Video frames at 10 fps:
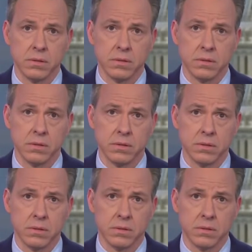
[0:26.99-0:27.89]

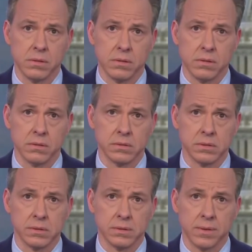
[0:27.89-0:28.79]

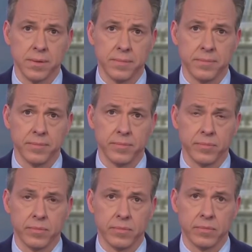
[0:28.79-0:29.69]

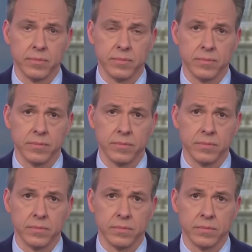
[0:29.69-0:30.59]

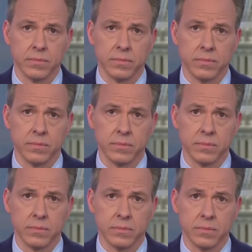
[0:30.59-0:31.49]

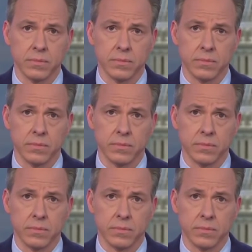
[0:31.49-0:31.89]
(not speaking)